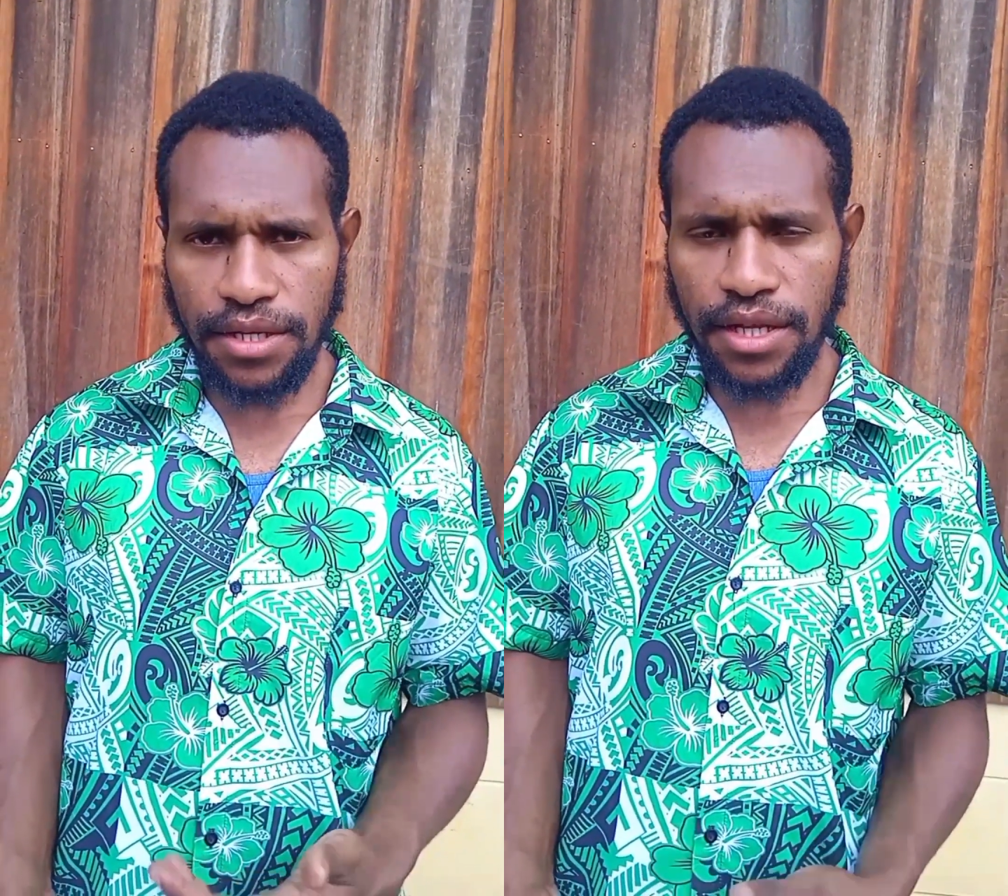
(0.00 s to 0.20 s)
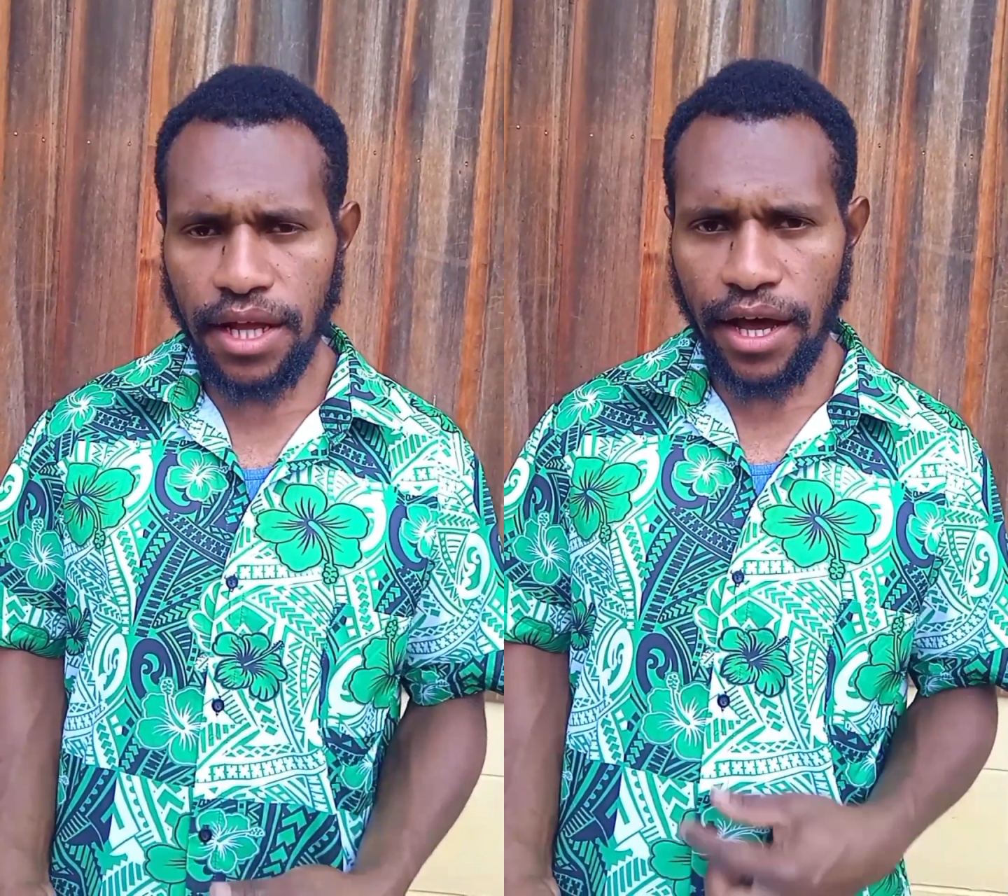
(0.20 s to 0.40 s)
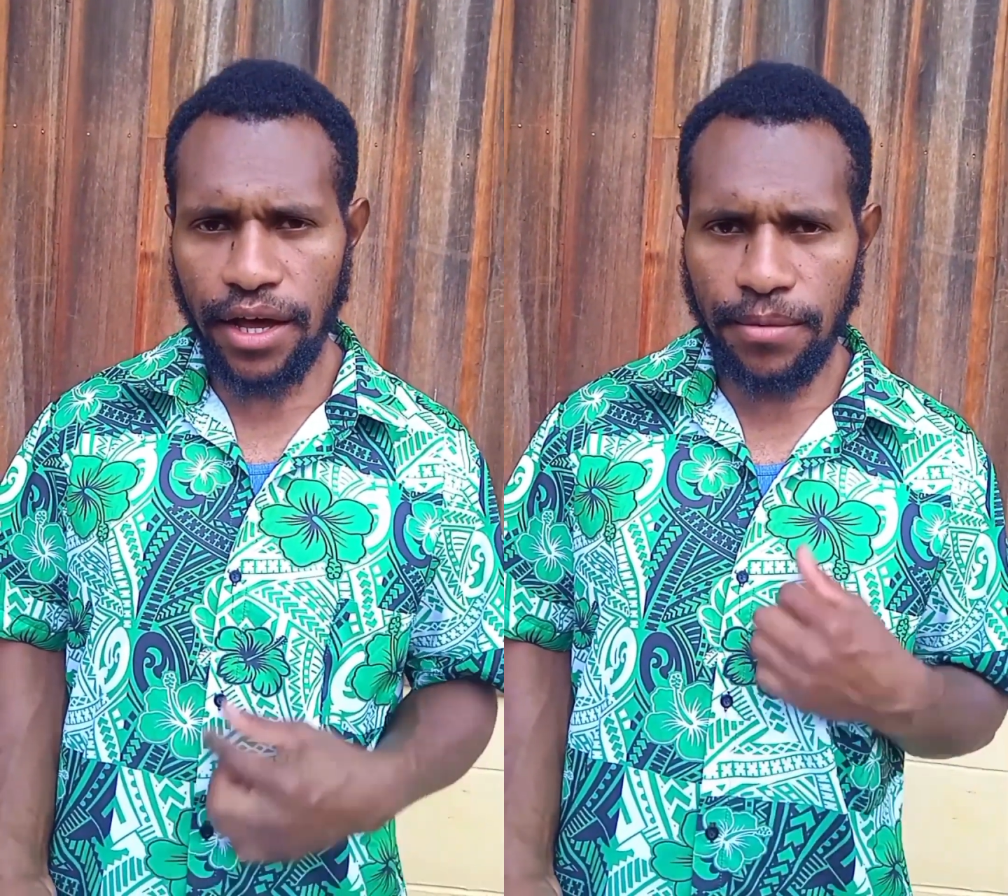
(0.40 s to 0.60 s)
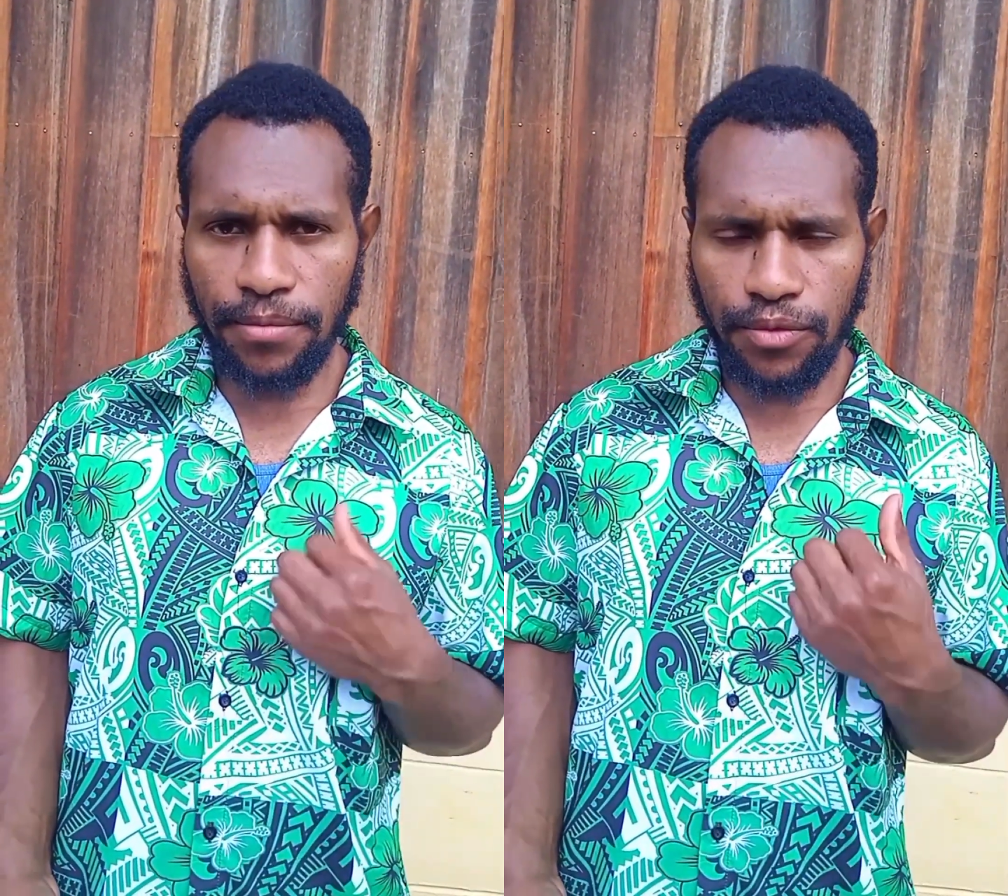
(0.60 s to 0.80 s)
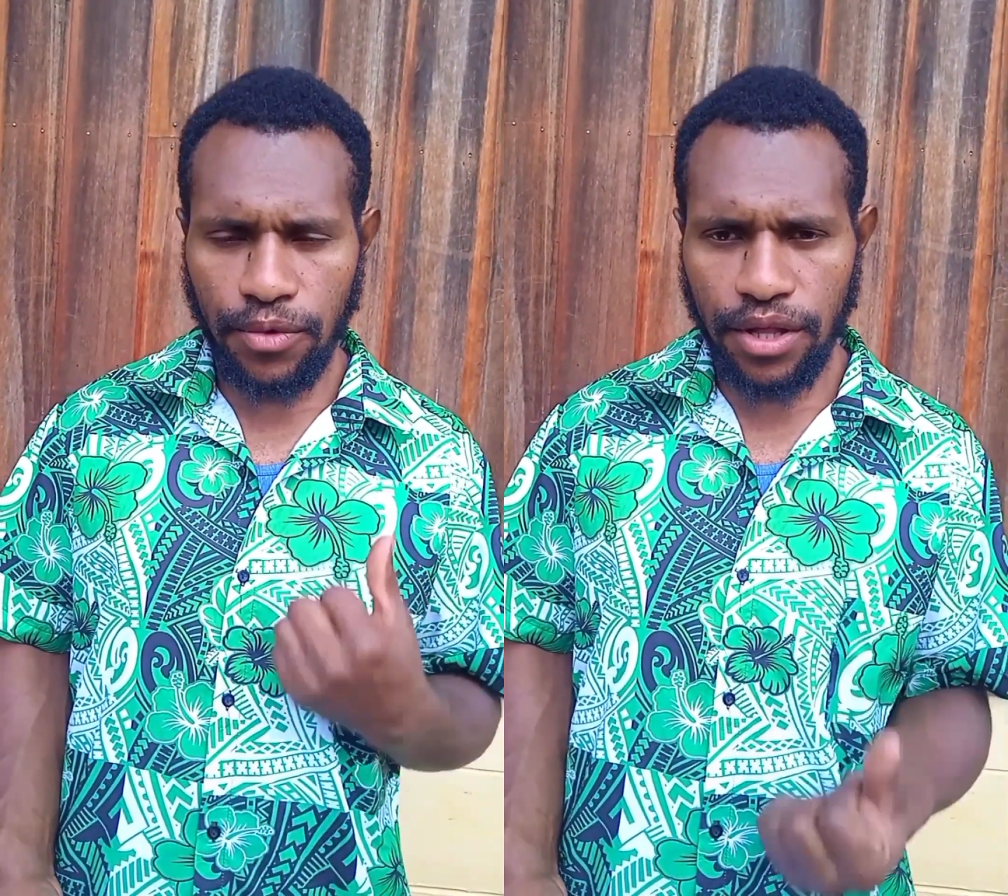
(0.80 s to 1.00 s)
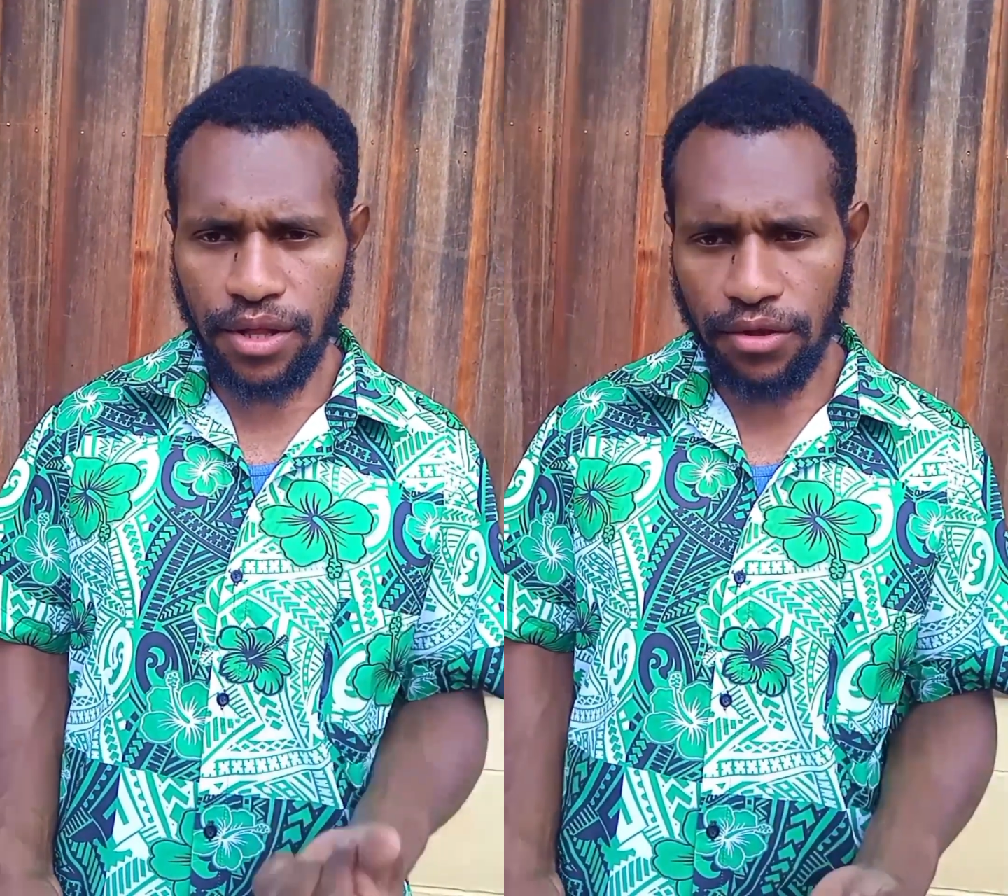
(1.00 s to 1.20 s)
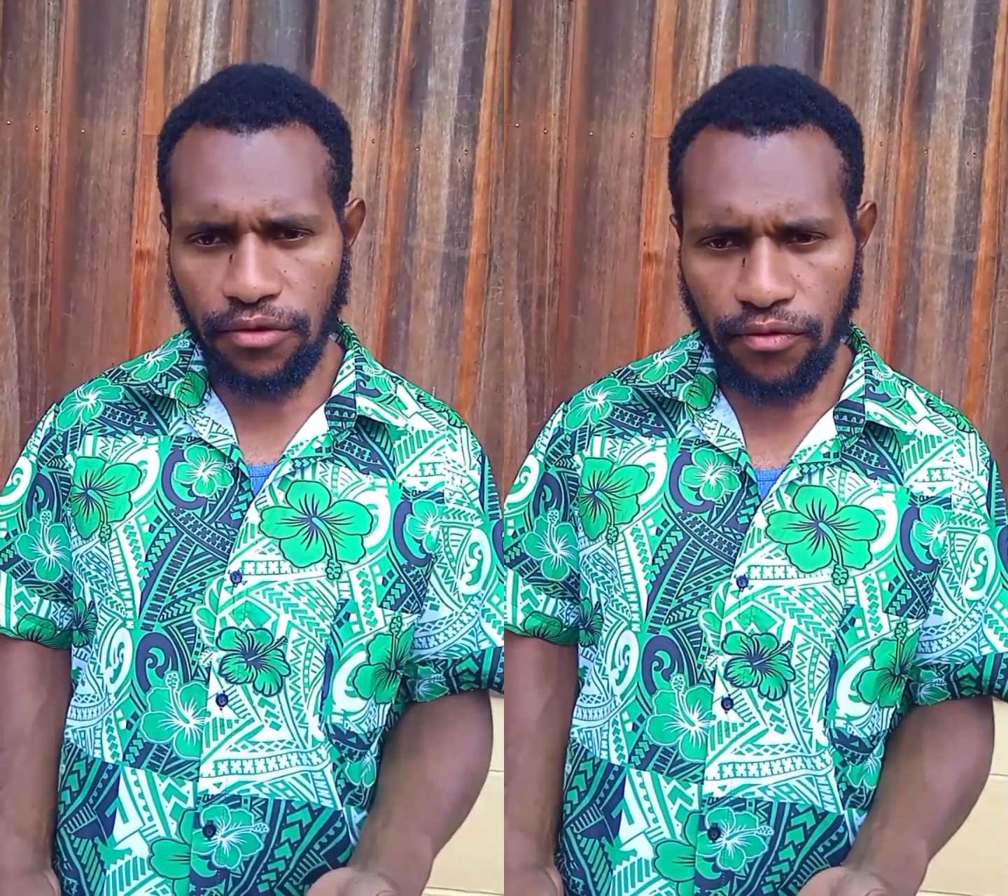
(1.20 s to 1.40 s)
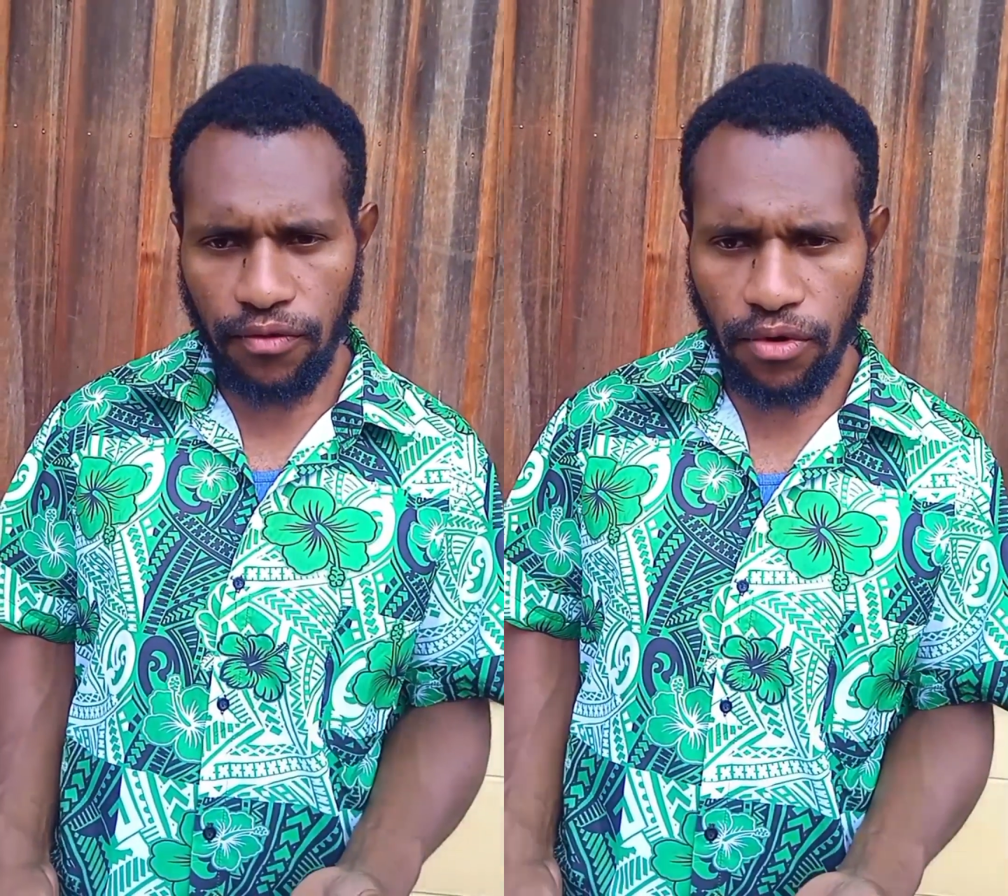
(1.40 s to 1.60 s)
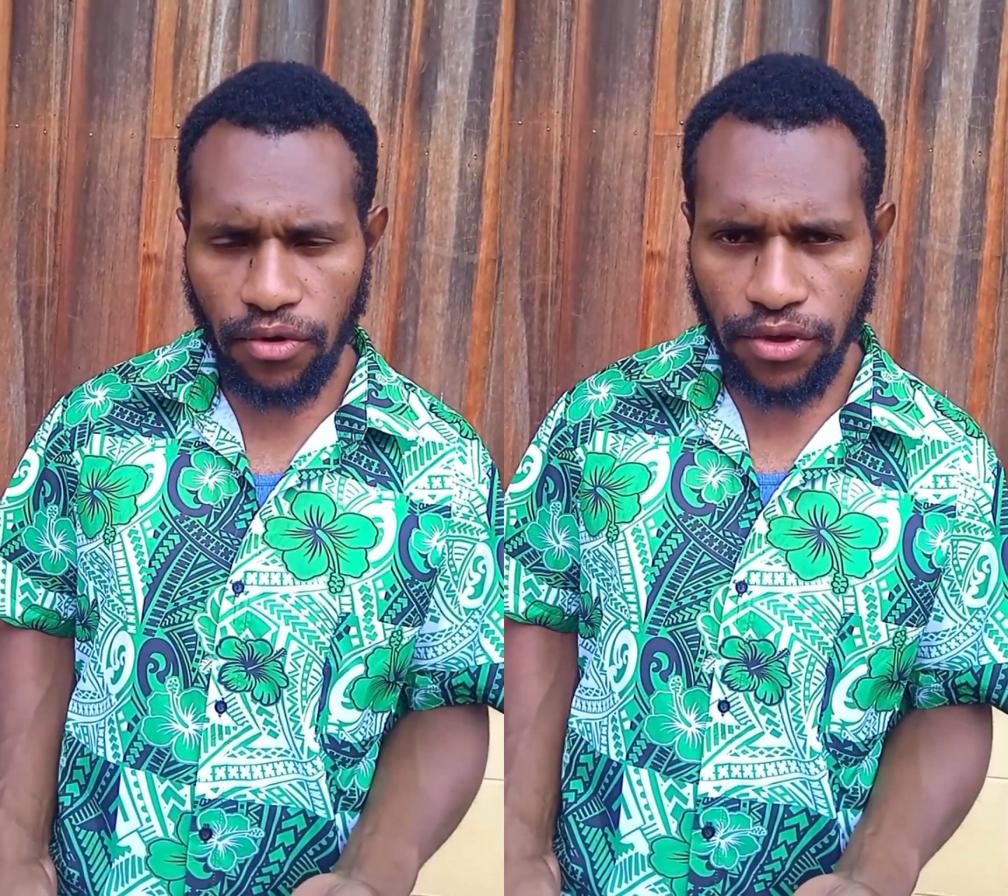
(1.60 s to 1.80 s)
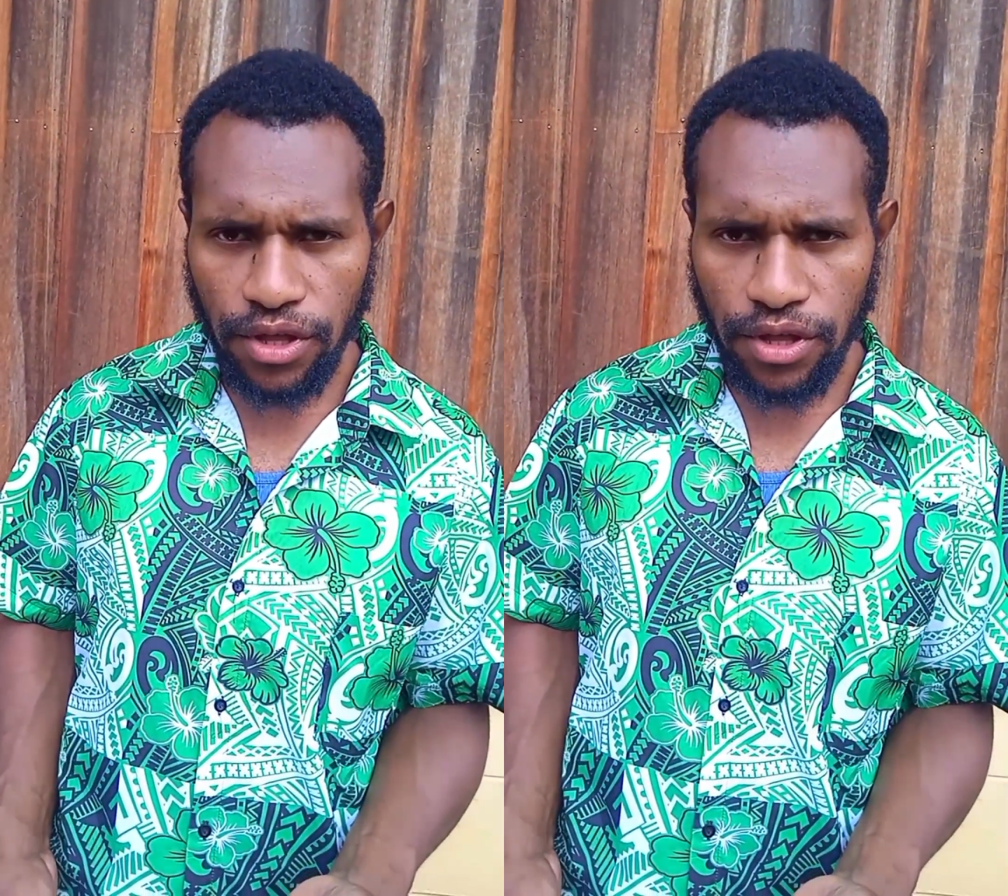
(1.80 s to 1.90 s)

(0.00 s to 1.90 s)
that I am 24